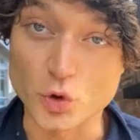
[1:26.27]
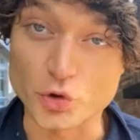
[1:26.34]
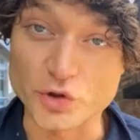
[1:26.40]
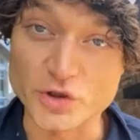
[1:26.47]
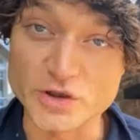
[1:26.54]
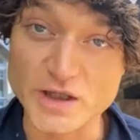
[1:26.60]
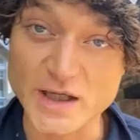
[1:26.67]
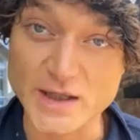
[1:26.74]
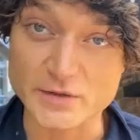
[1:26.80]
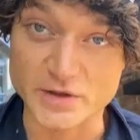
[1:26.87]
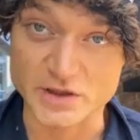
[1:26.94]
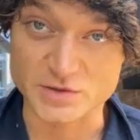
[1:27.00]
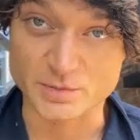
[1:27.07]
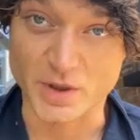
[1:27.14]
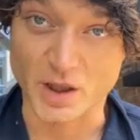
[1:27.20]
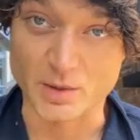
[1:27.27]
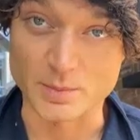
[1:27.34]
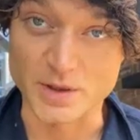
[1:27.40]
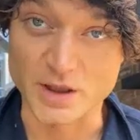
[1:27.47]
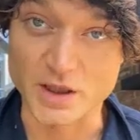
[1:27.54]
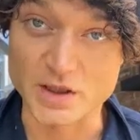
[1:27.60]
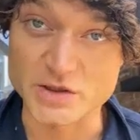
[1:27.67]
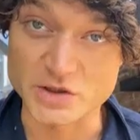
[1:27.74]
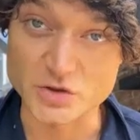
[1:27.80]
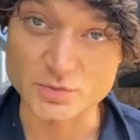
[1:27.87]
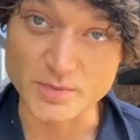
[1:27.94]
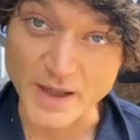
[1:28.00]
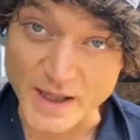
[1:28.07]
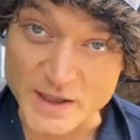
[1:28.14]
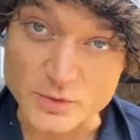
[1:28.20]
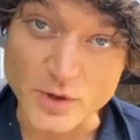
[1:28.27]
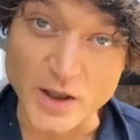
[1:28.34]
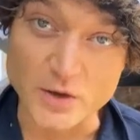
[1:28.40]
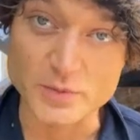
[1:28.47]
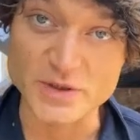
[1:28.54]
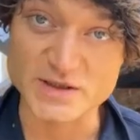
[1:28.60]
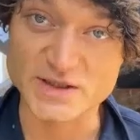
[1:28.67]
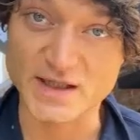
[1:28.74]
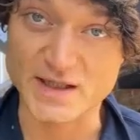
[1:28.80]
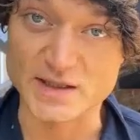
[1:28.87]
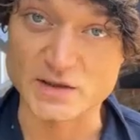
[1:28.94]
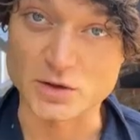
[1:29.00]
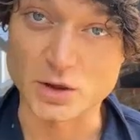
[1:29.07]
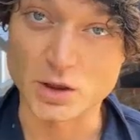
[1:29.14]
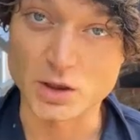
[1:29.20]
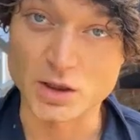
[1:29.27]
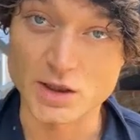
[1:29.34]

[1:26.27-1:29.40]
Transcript: or the nearest pub, as you may well be seen.